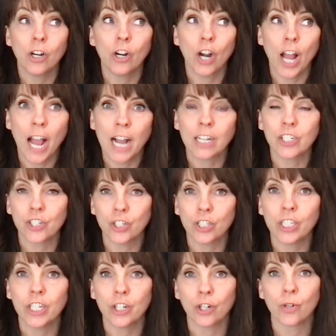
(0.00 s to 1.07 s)
are
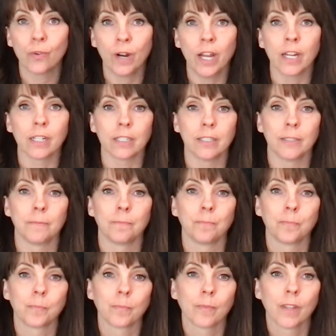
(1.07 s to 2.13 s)
actually correct.
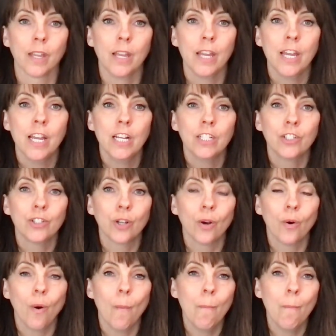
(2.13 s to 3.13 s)
So